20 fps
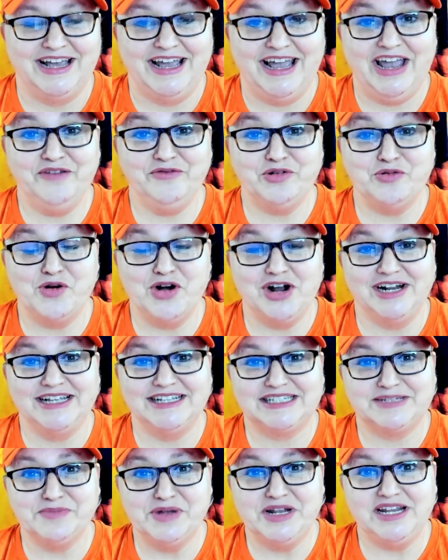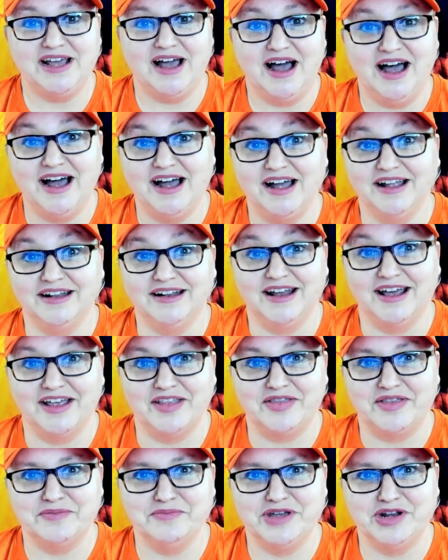Hey everyone, it's Mindy
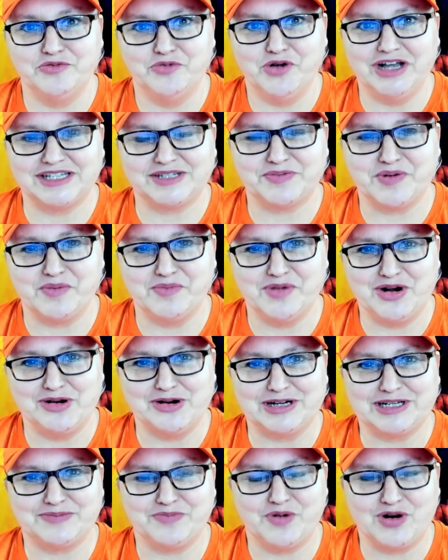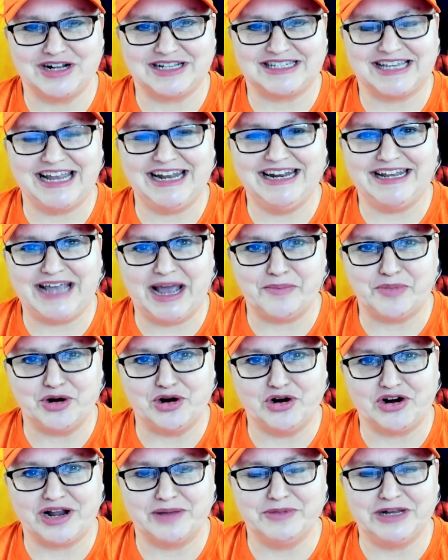Hahne, the Midwest Premier Sports
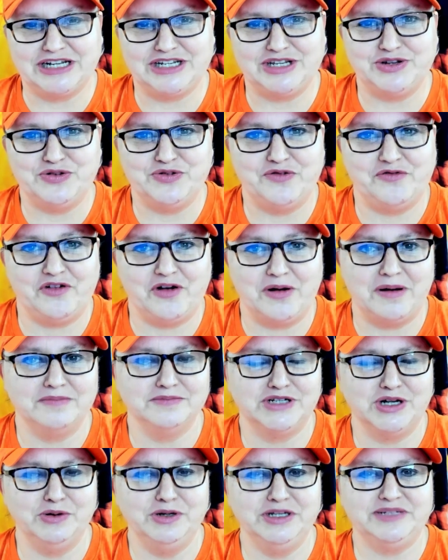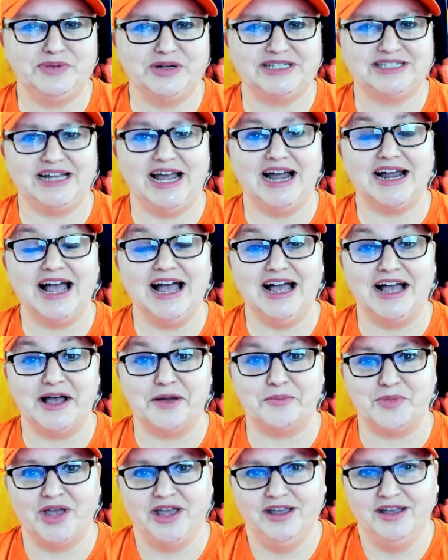Handicapper, coming to you from
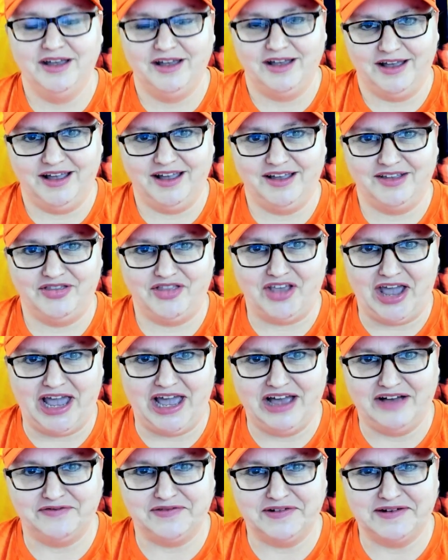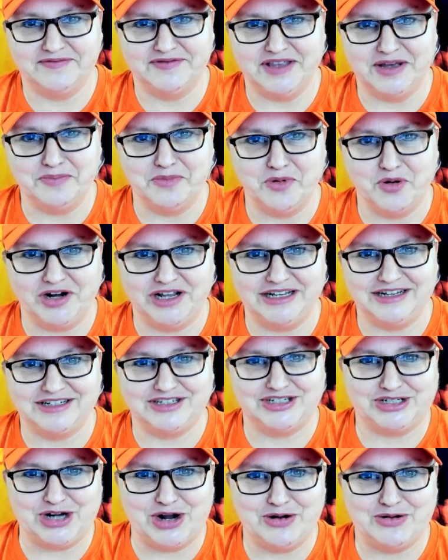TonySpicks.com and the half of the morning
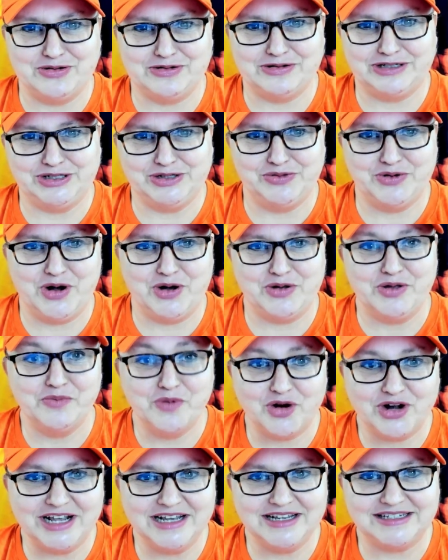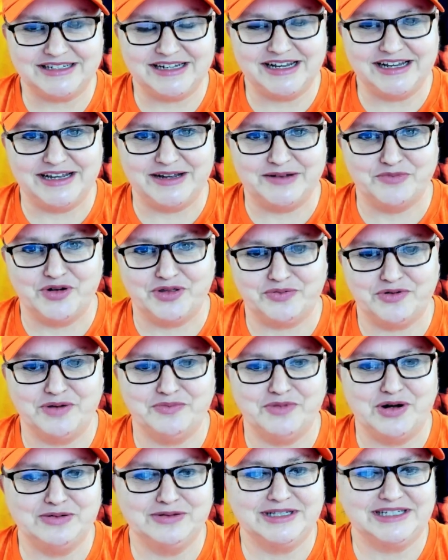show duo, The Morning Steam with
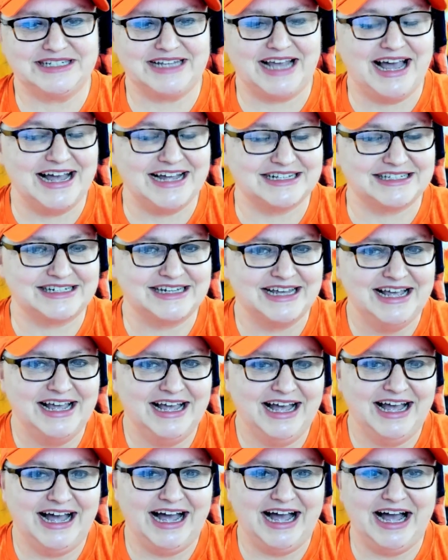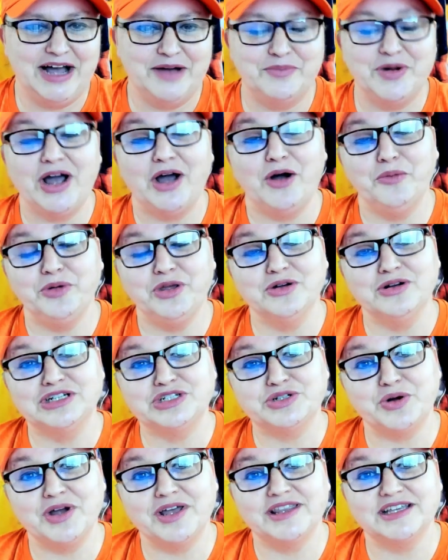Ramon Scott. But hope you
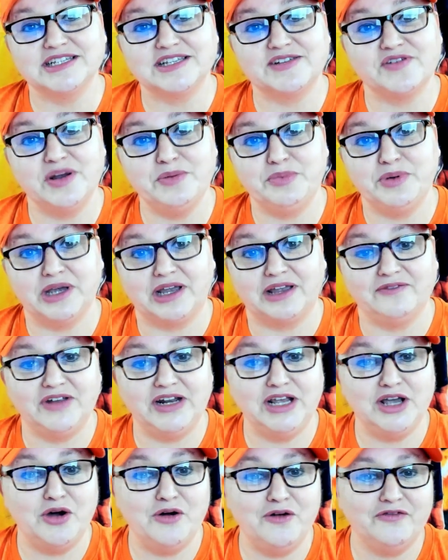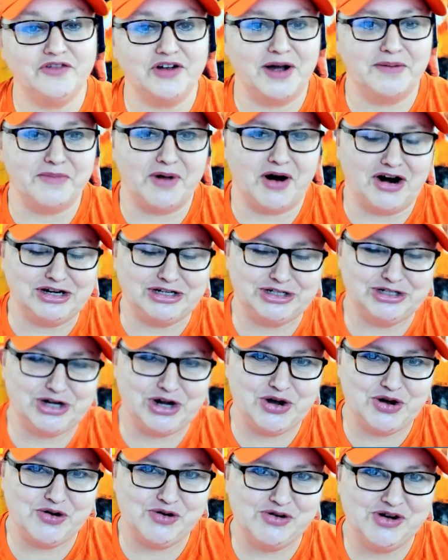enjoy this free pick video from our
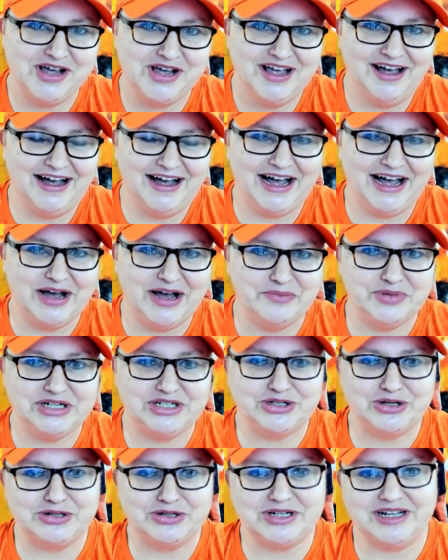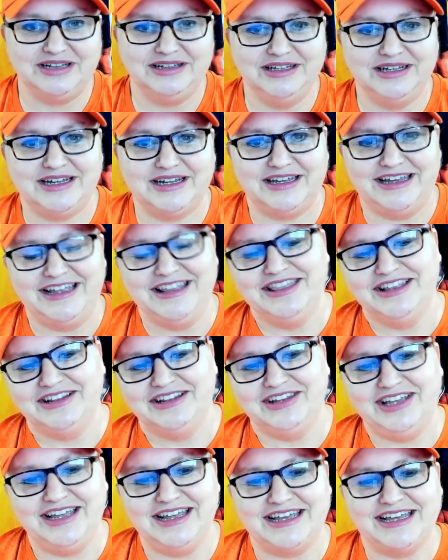show. Be sure to click in the
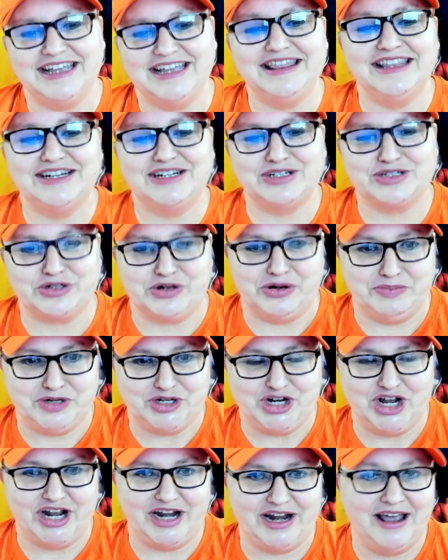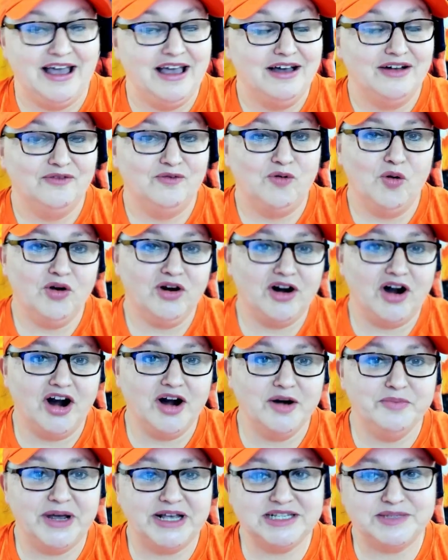link in the description for
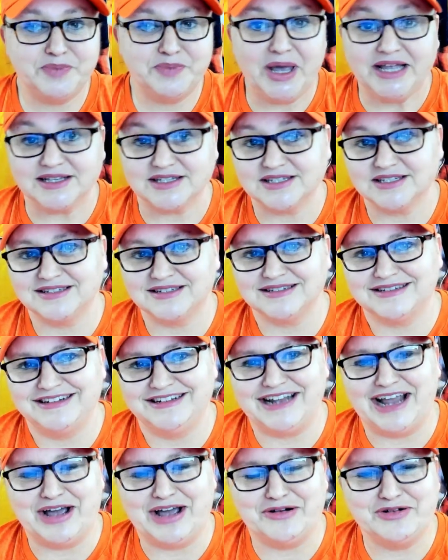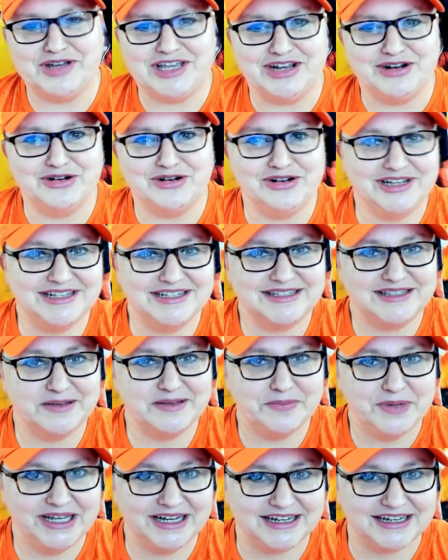our best bets. Now here is the
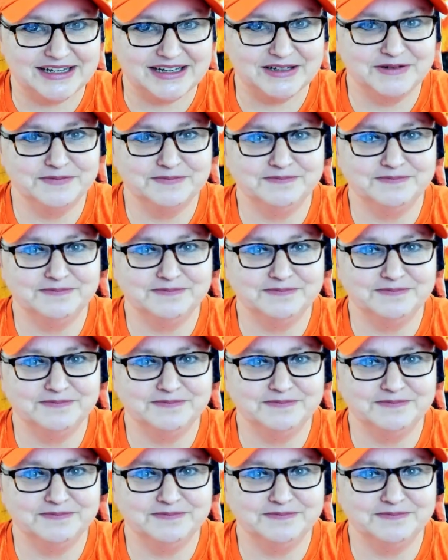pick.